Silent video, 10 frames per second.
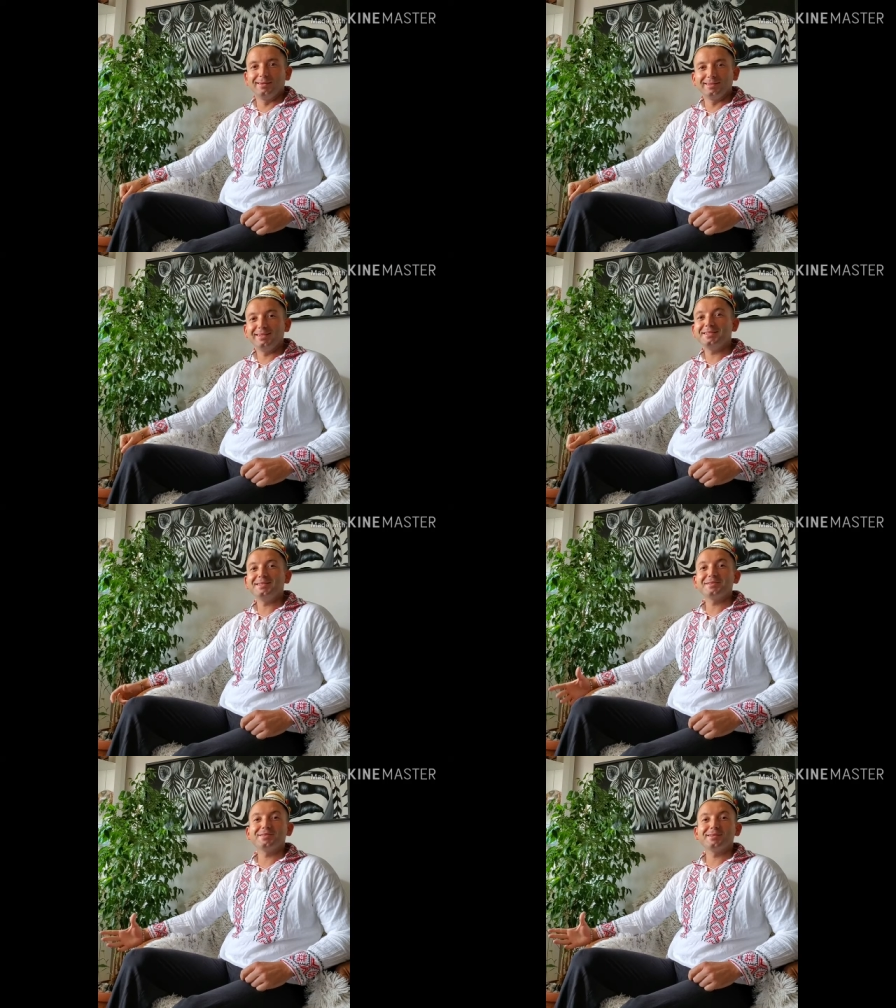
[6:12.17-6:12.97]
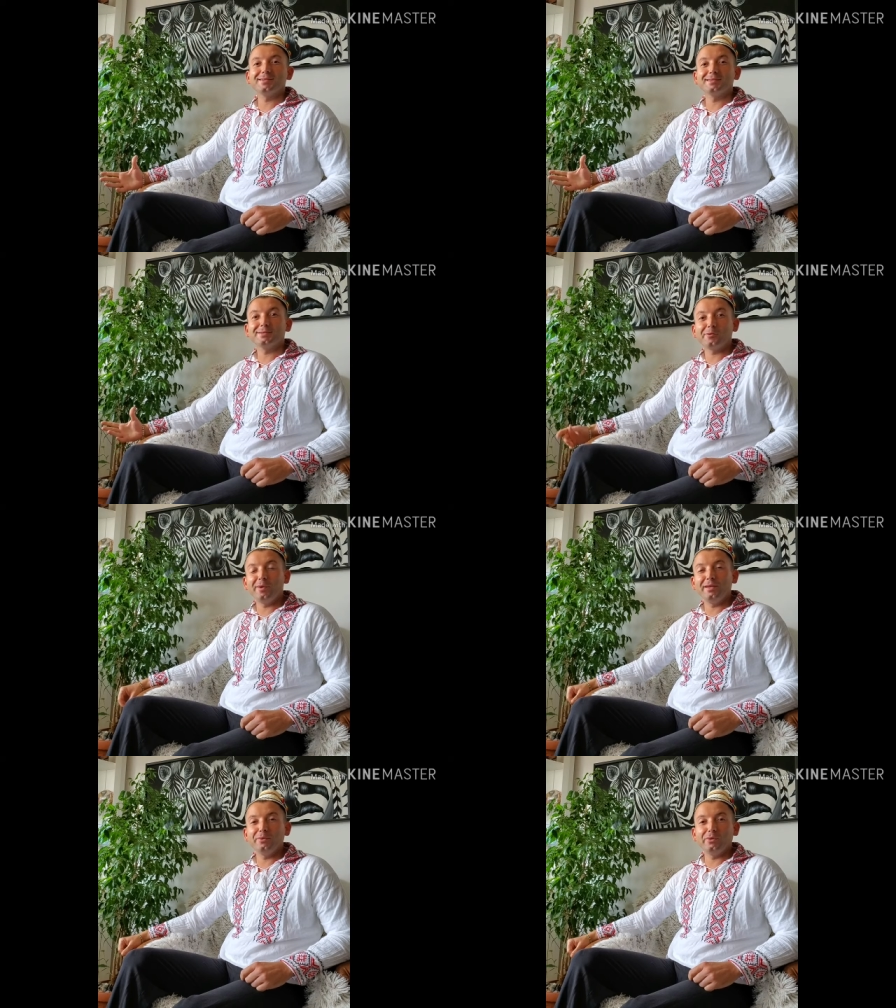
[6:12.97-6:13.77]
This is the
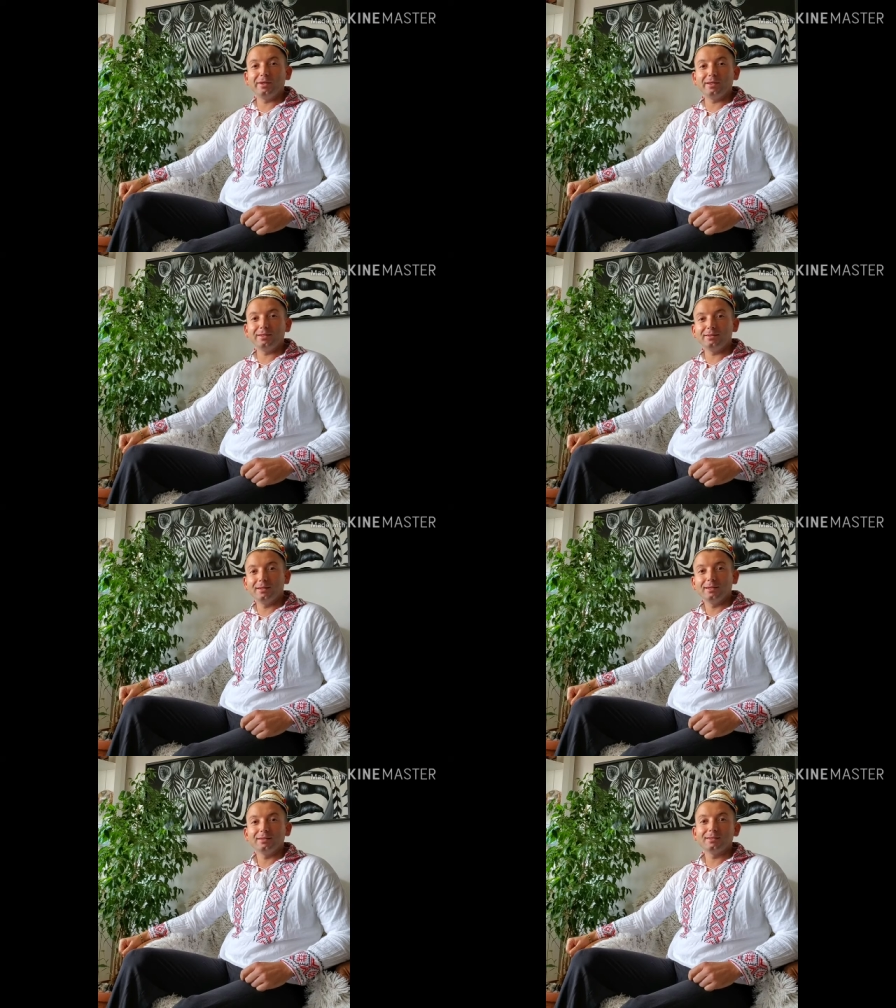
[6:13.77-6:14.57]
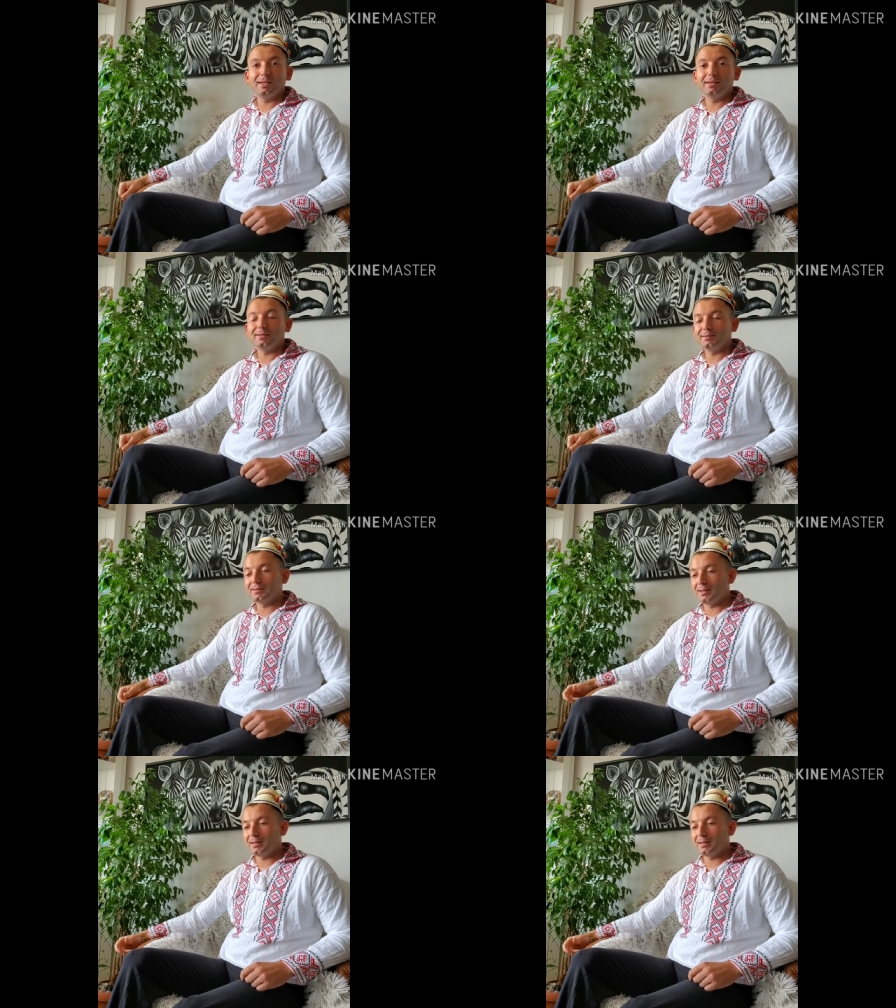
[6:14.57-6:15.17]
Romanian way saying,